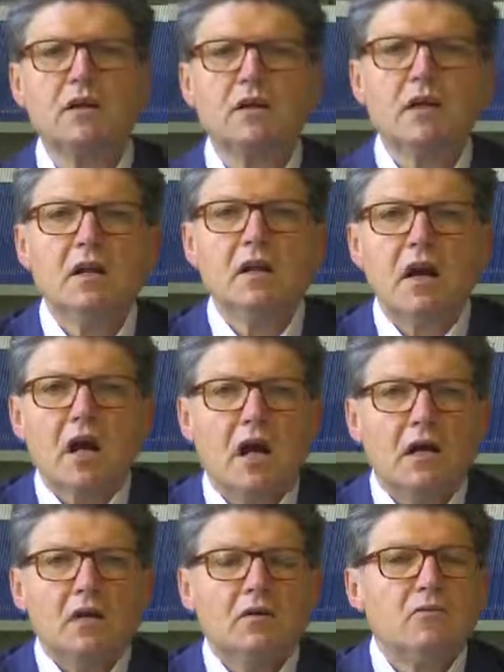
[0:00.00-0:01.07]
that
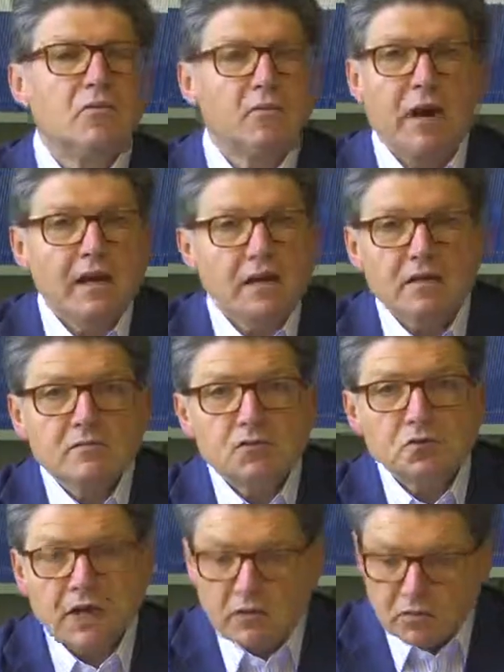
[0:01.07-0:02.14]
beauty and art,
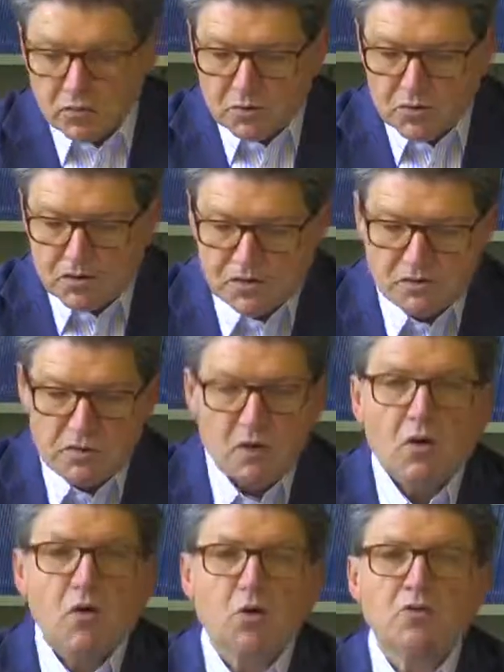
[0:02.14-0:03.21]
sometimes at
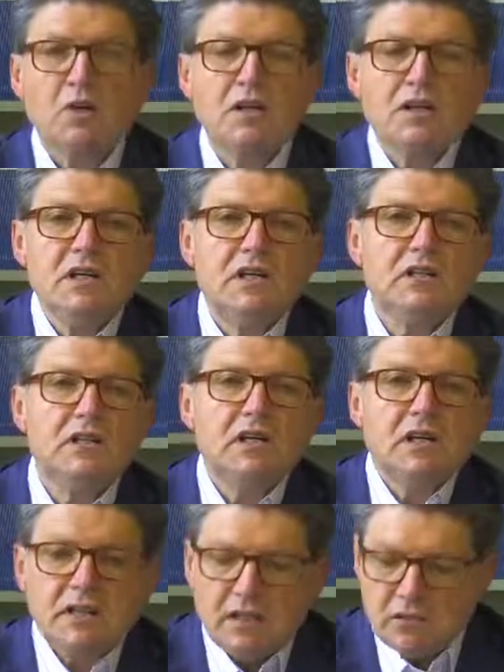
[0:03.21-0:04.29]
least, have a great deal to do with
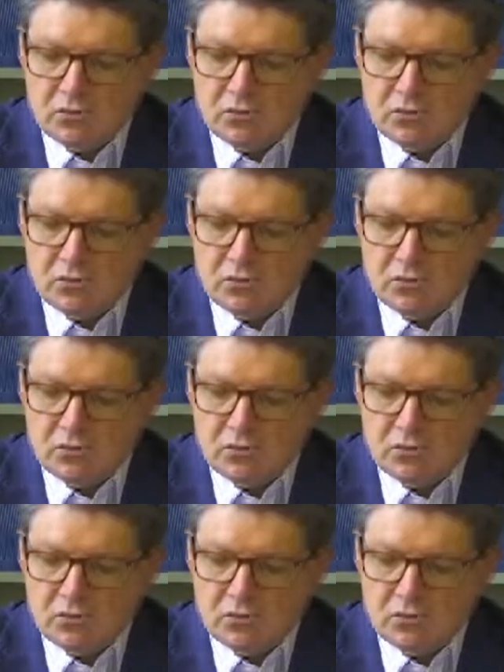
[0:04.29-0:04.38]
each other.